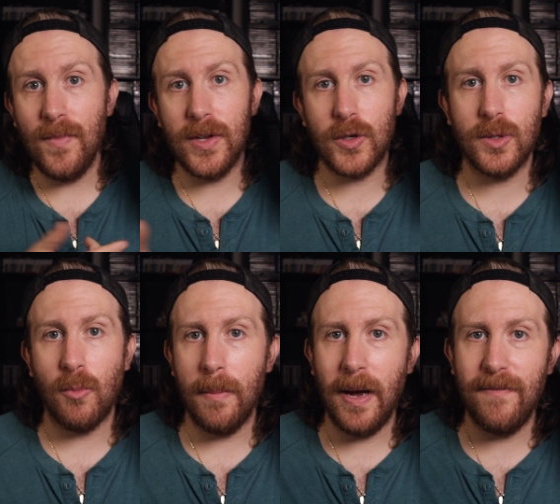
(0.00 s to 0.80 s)
This was
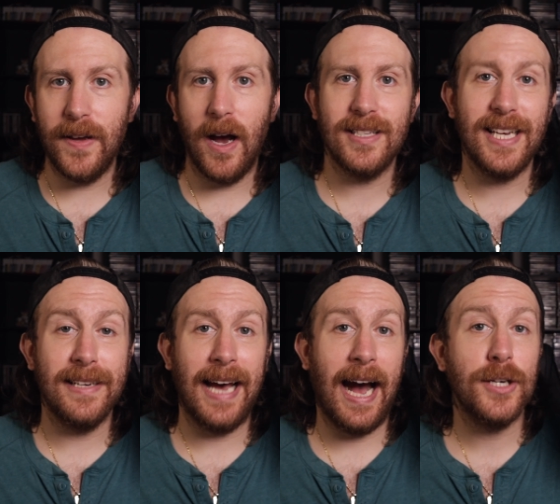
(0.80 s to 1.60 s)
more my fiance
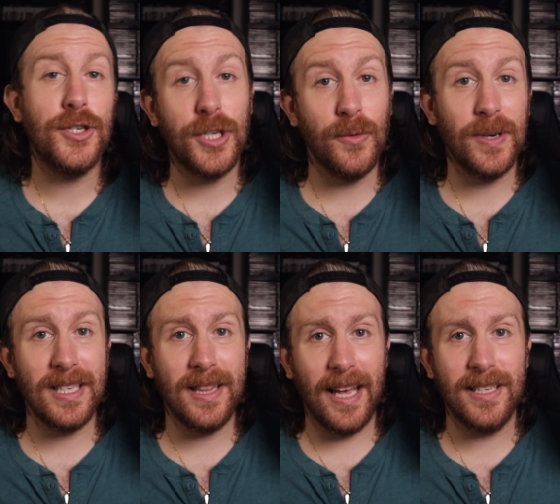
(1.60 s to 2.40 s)
Tash. She
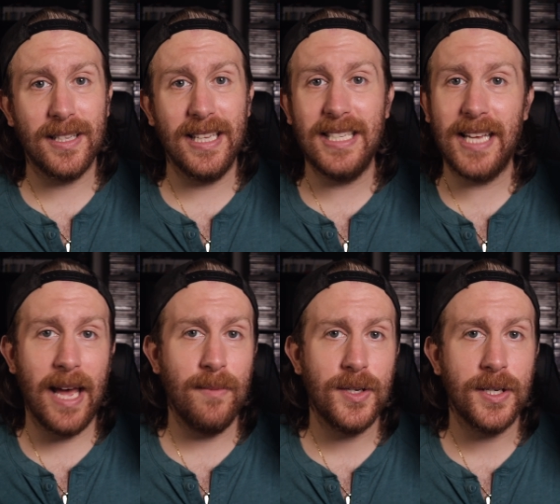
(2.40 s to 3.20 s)
really likes these
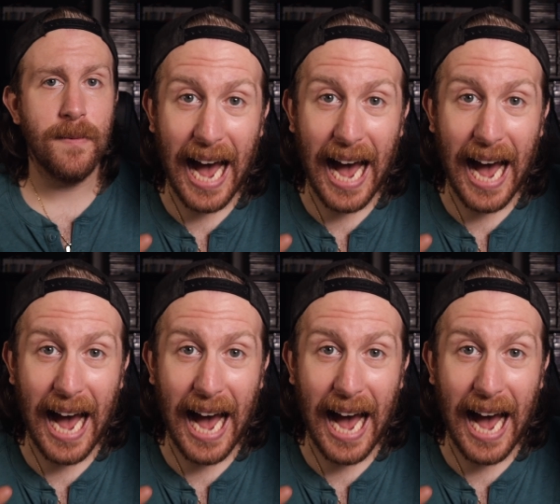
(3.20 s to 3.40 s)
games.